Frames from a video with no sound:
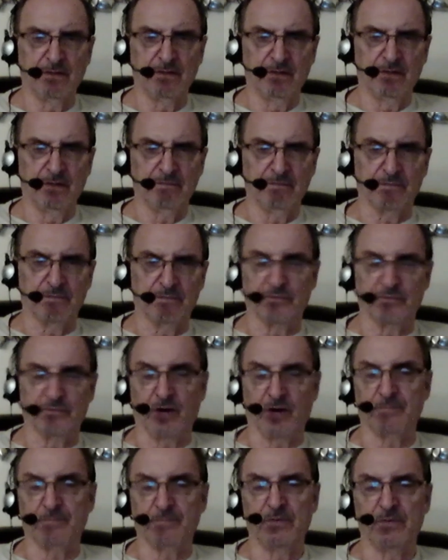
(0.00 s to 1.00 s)
from top
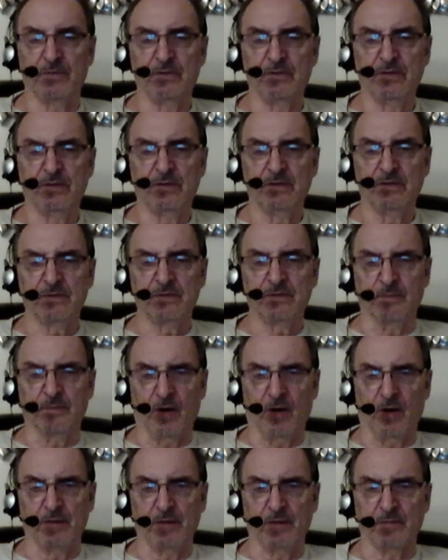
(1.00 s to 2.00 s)
to
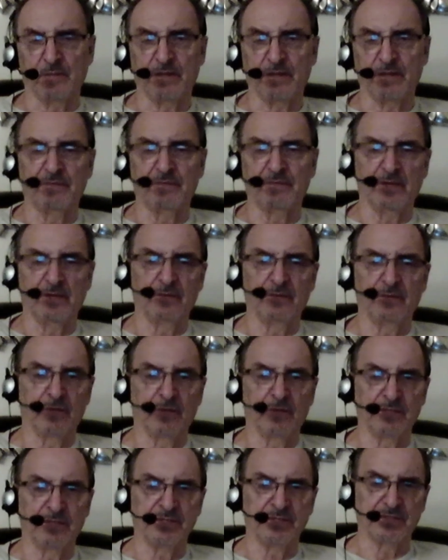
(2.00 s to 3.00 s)
bottom and even in
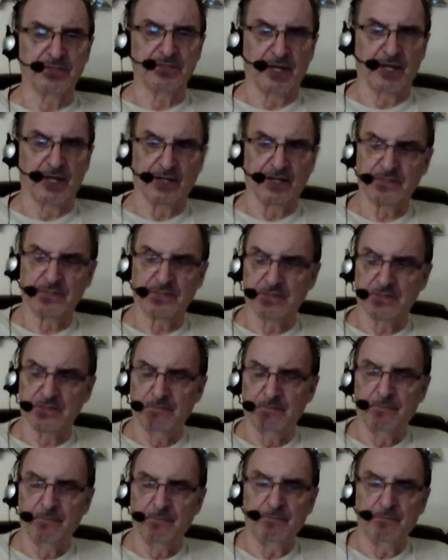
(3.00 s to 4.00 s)
religious settings,
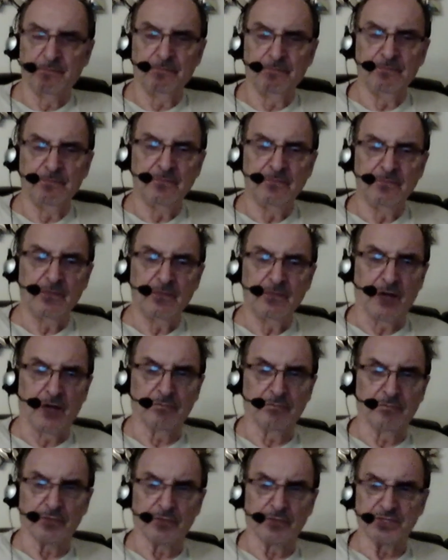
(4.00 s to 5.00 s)

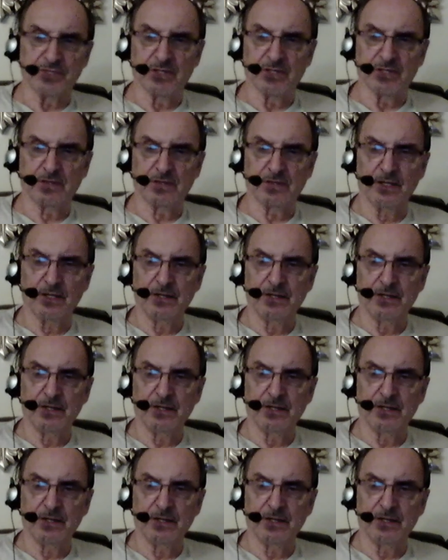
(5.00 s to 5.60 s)
unfortunately.